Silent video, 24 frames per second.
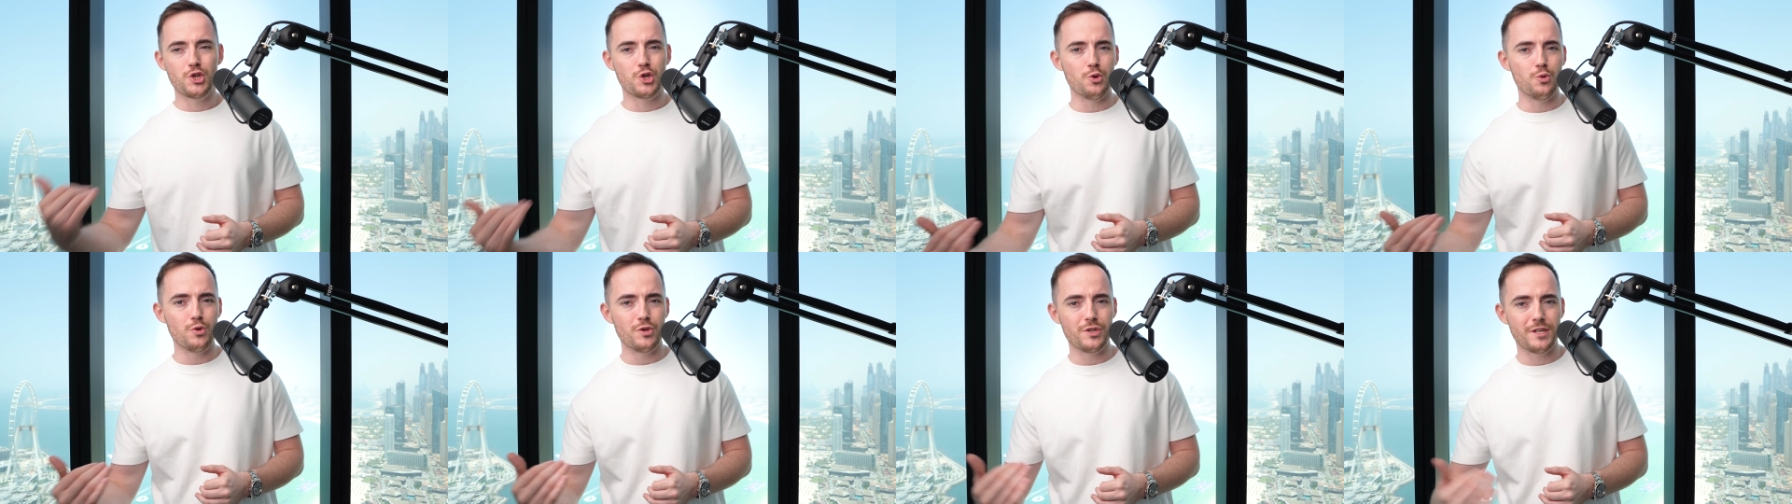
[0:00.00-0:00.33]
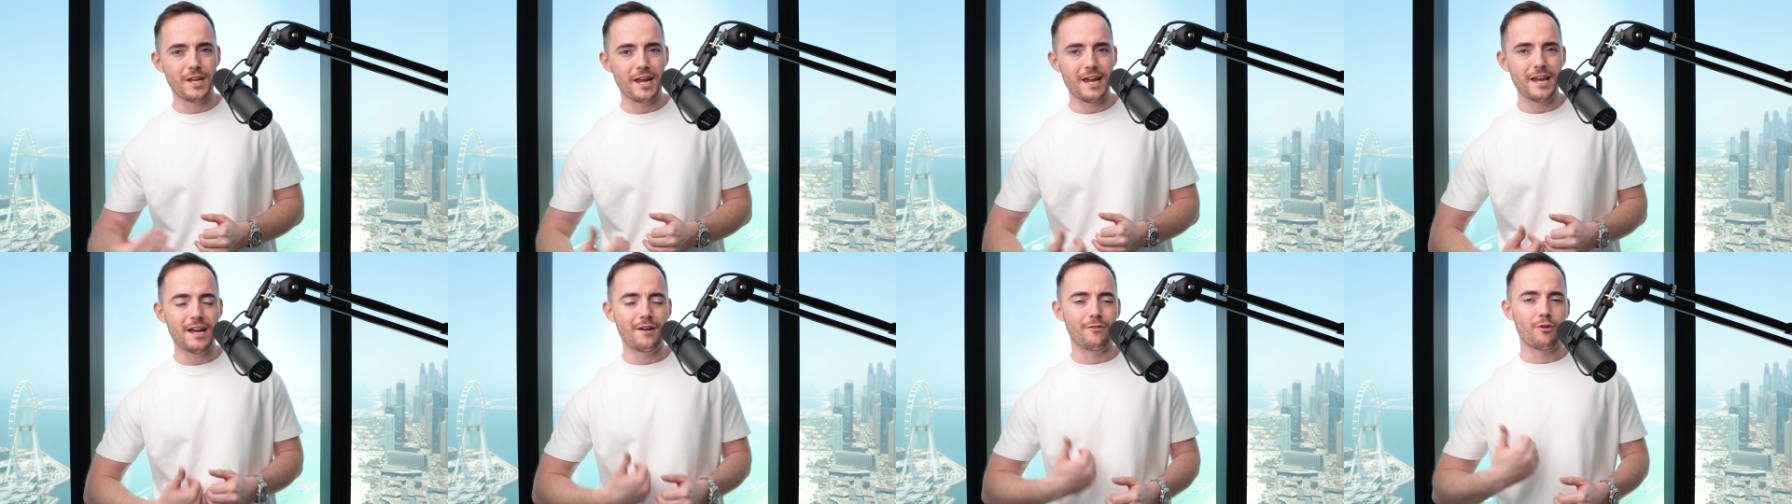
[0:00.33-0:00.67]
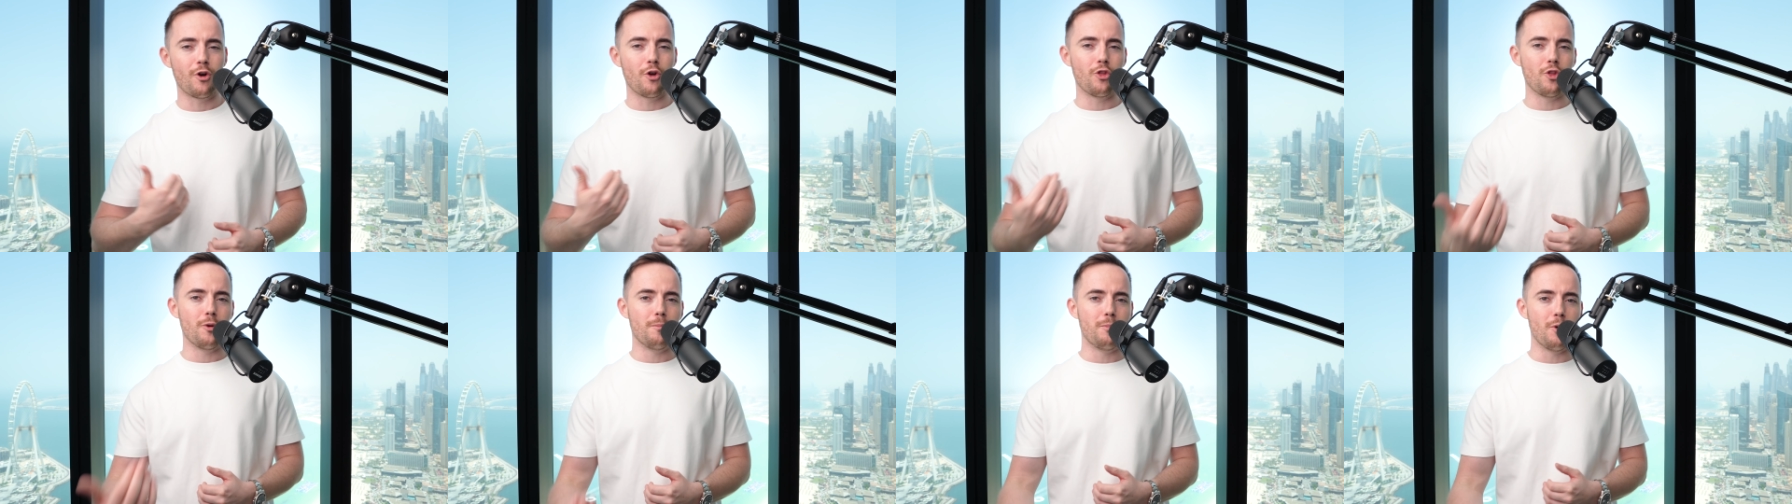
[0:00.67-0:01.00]
Tuesday, I've
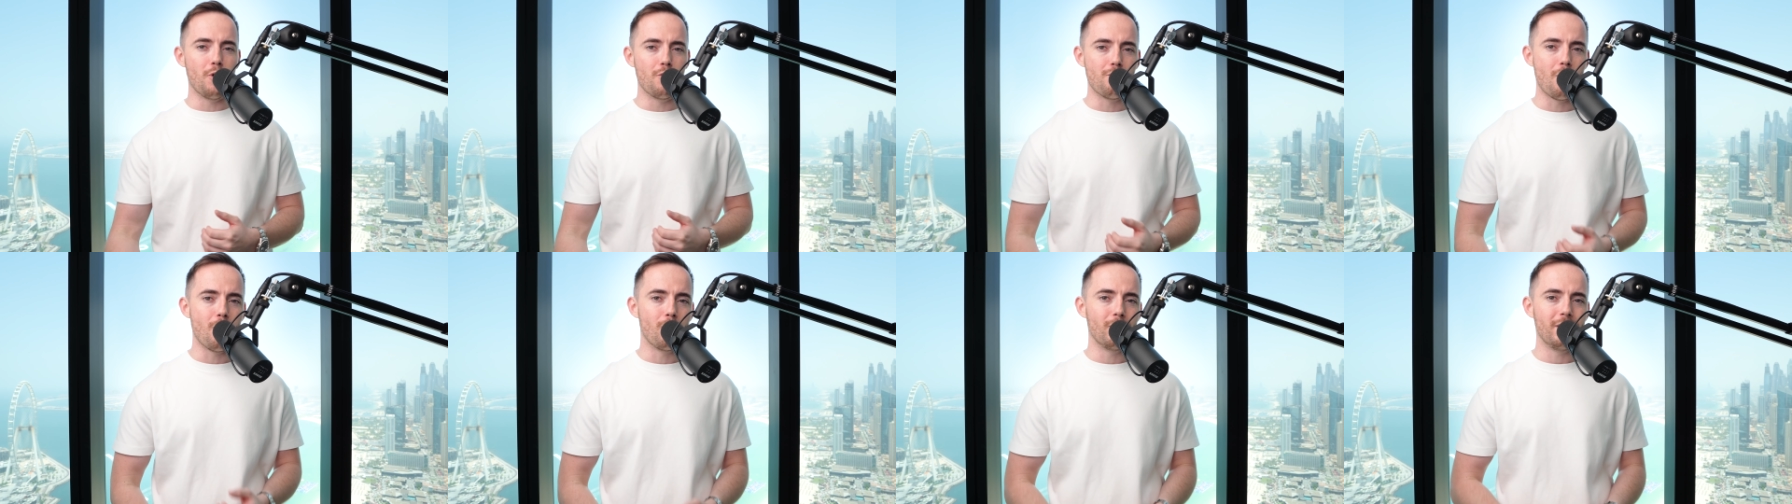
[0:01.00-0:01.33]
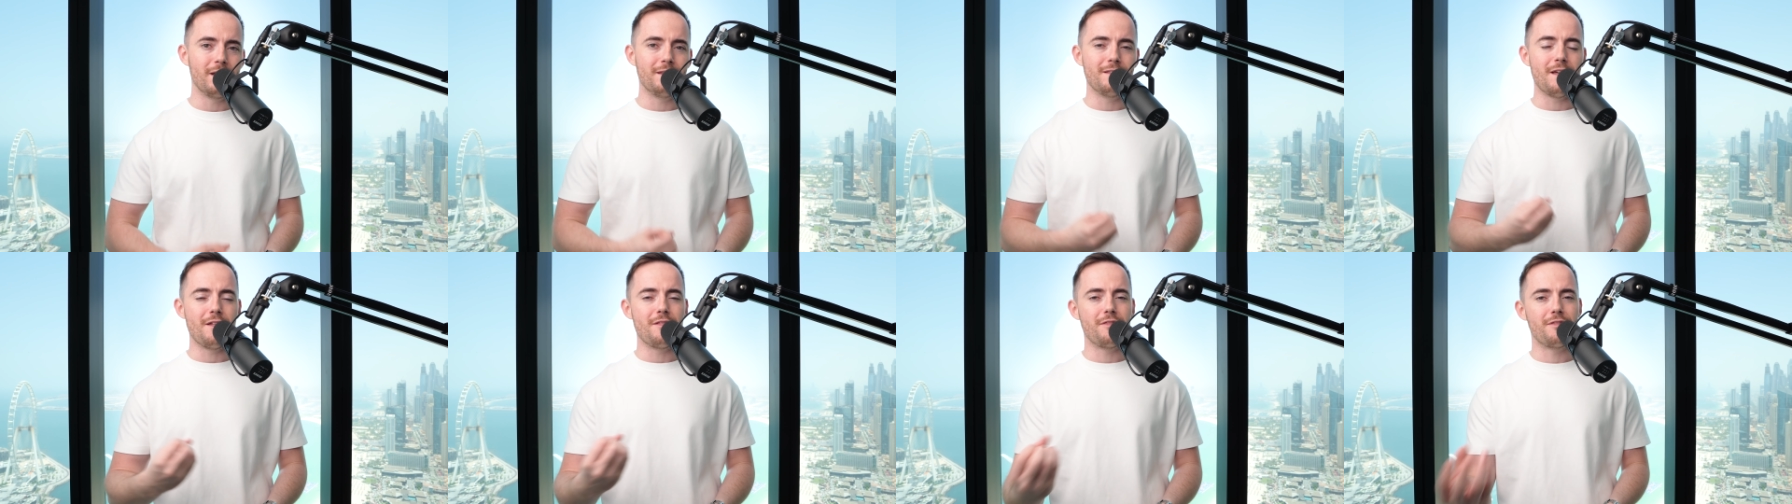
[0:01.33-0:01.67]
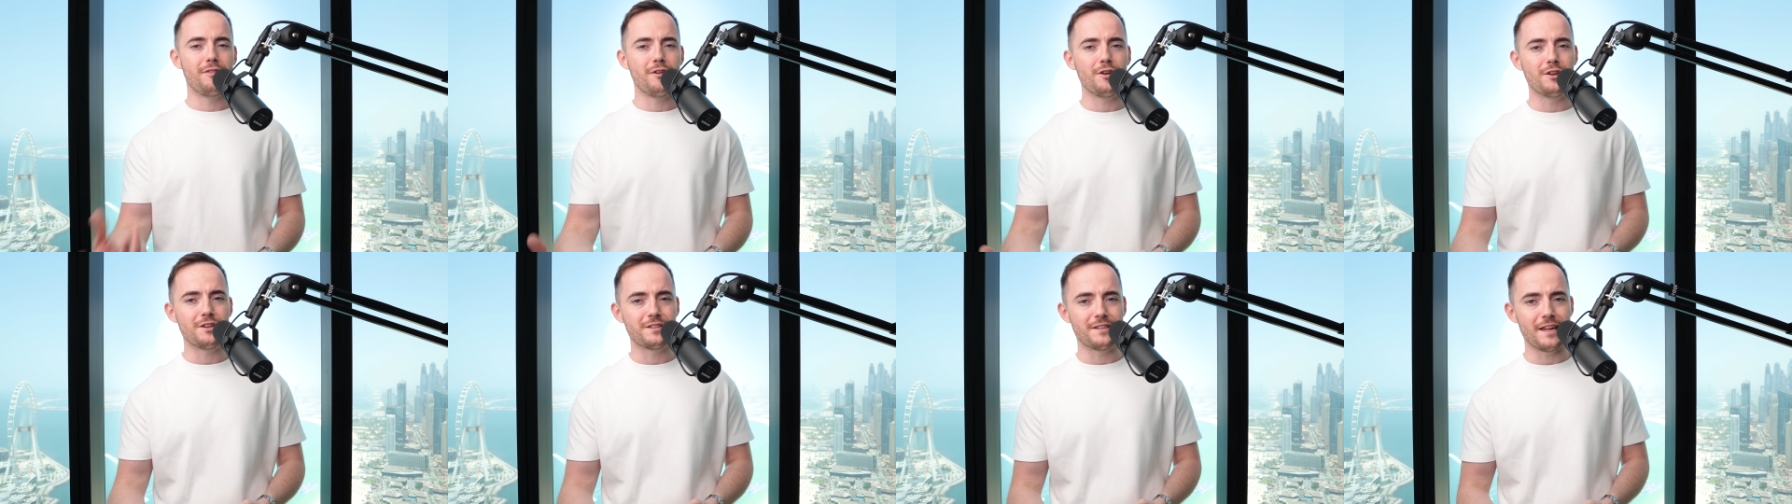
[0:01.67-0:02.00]
got the ball rolling. Then
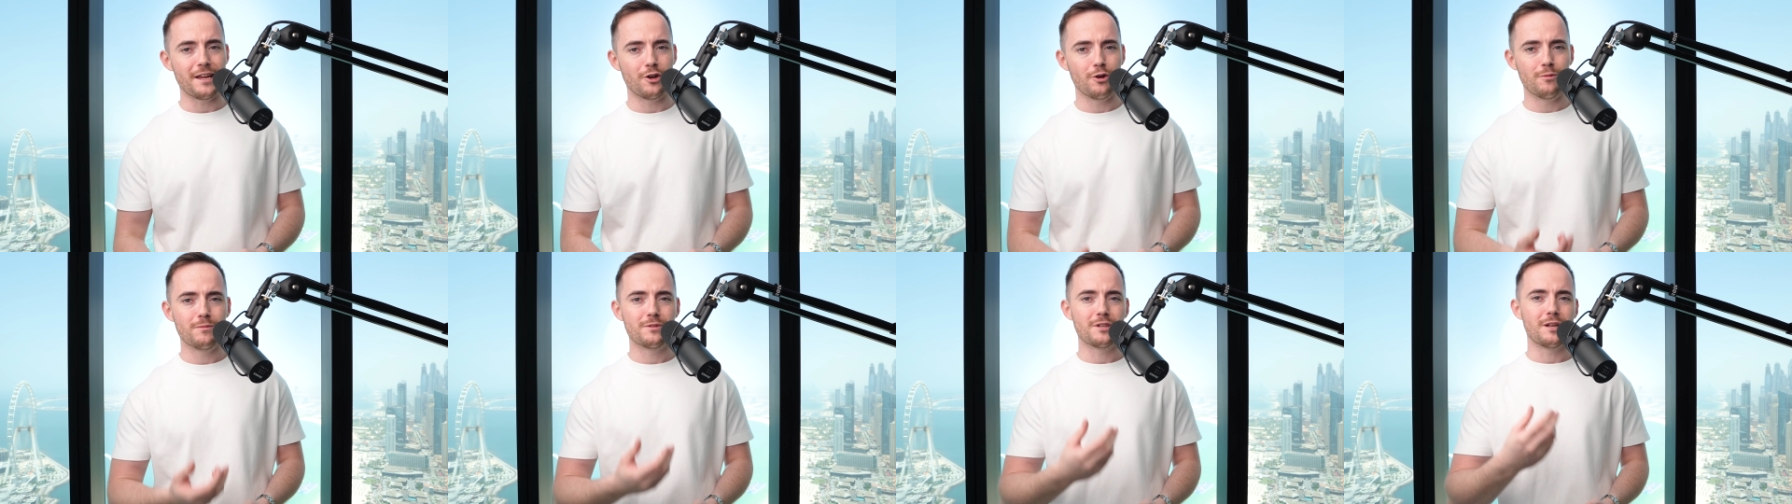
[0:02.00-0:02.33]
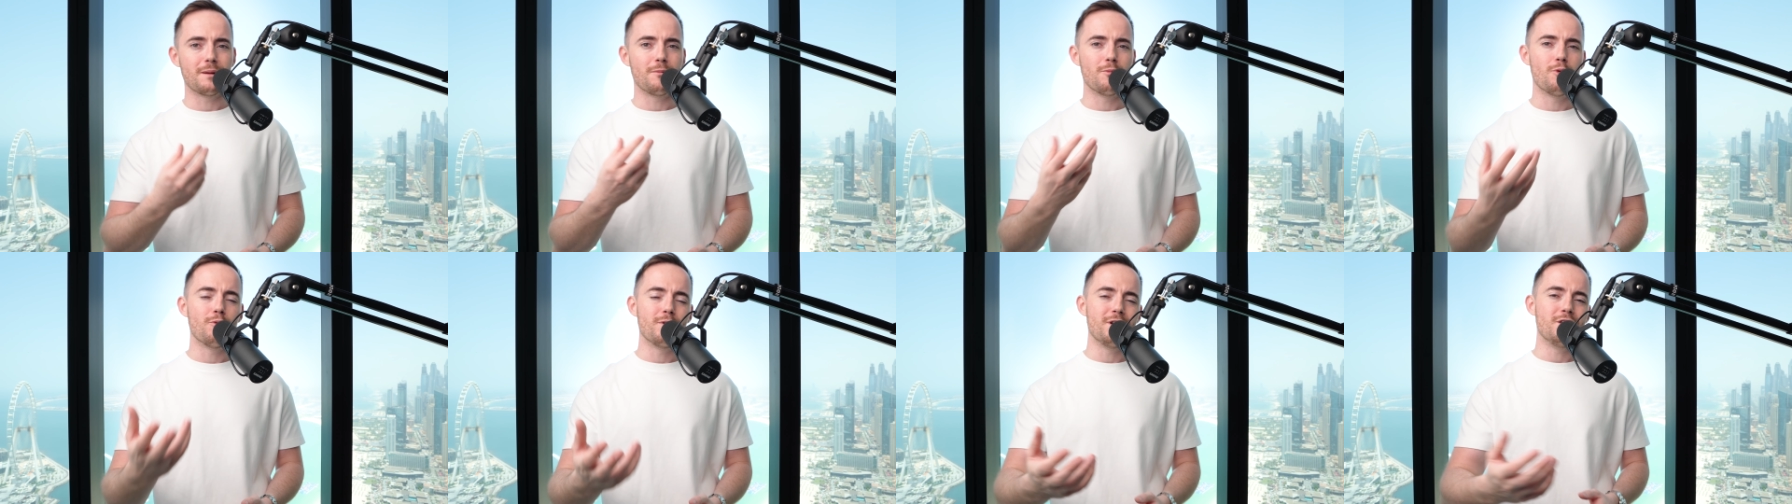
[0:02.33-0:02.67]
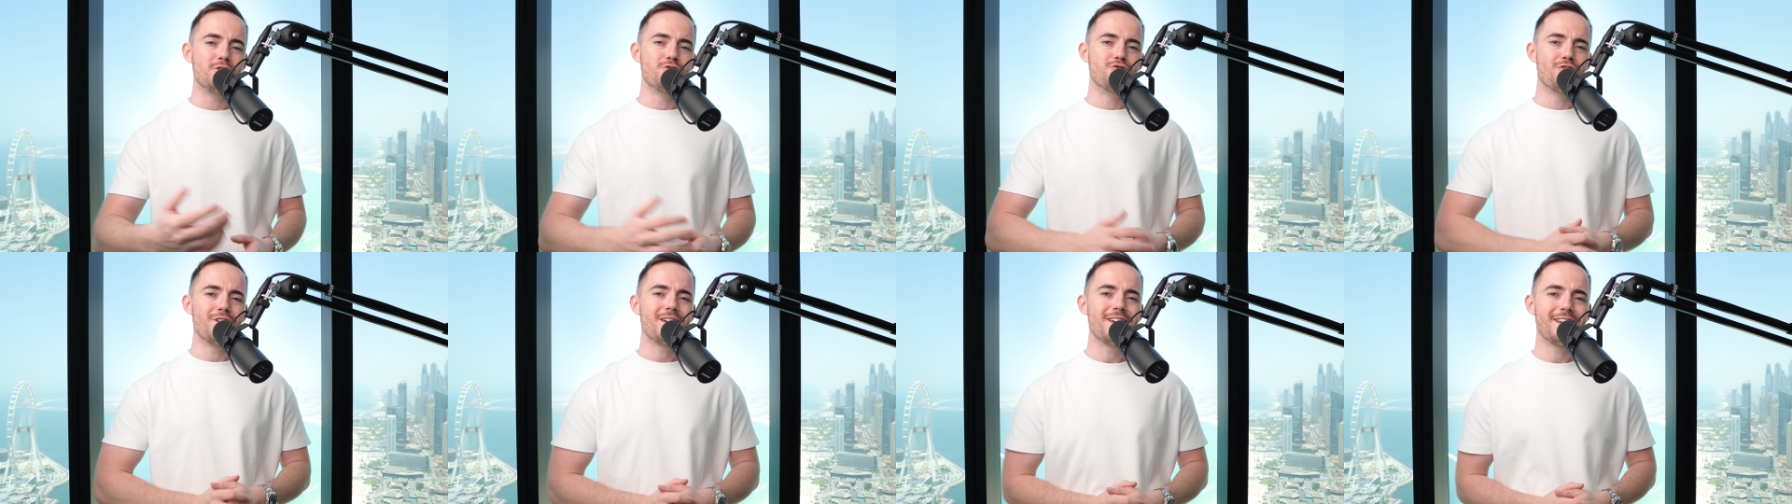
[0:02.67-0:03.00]
Thursday comes and I'm already
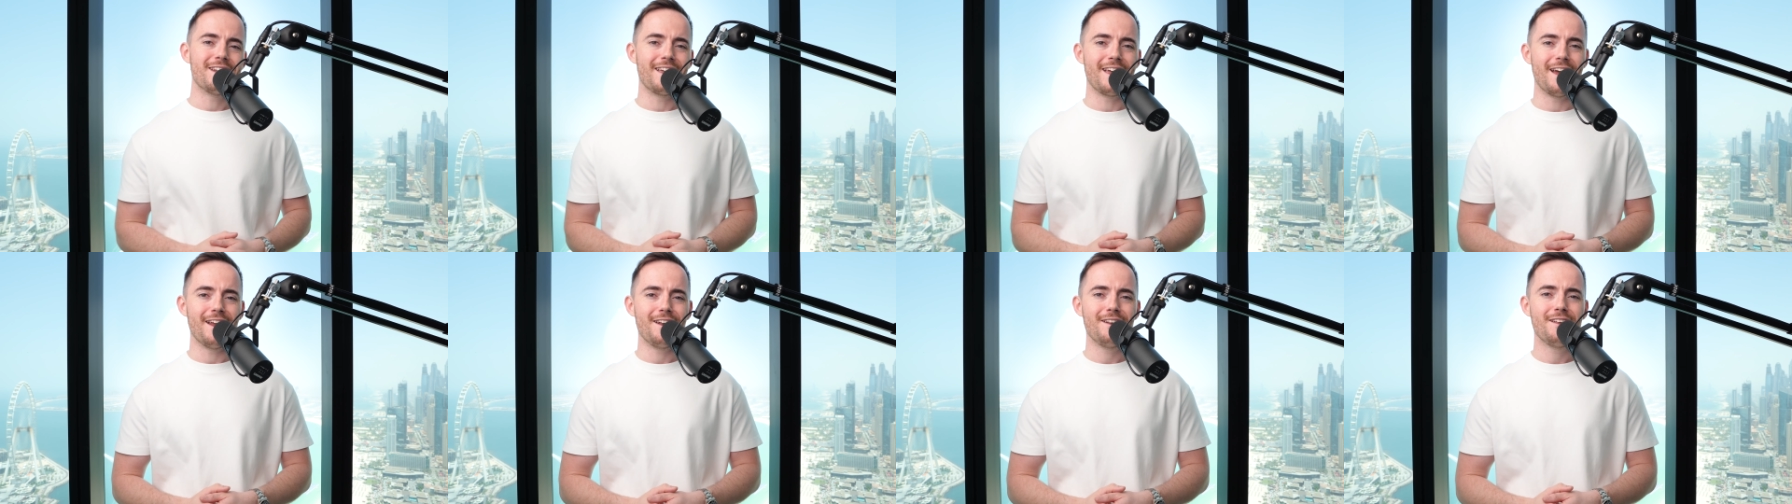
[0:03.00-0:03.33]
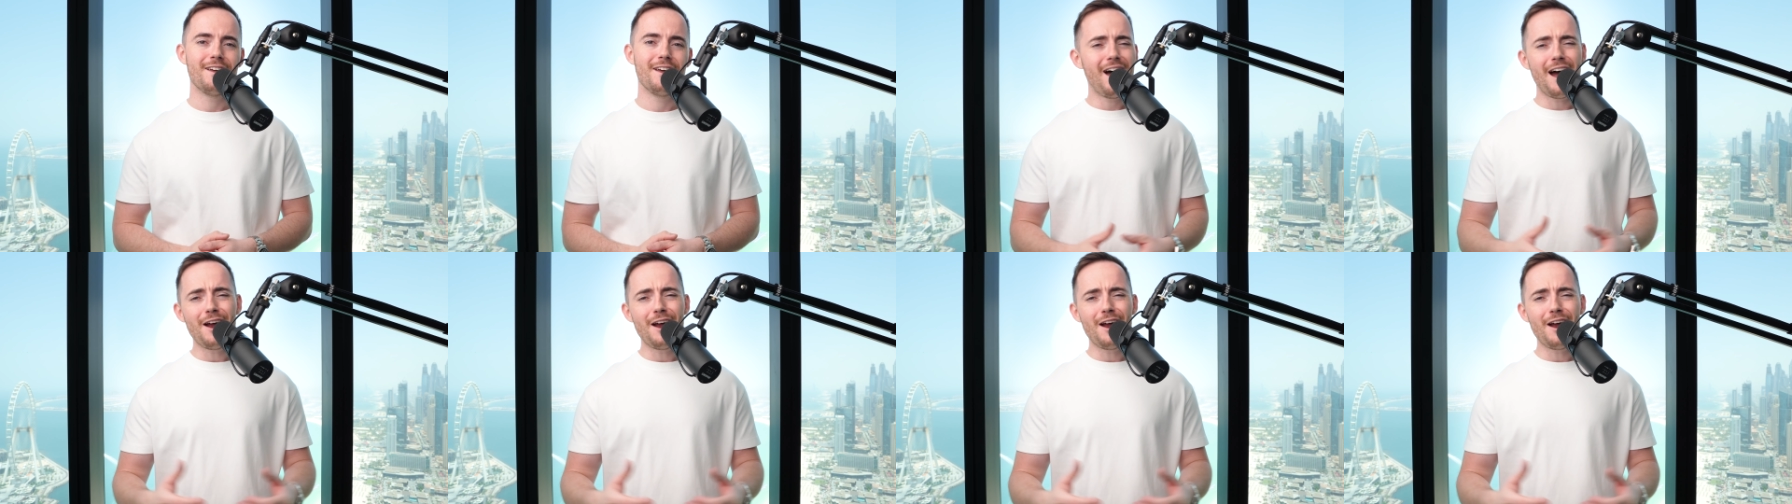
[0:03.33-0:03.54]
drinking again.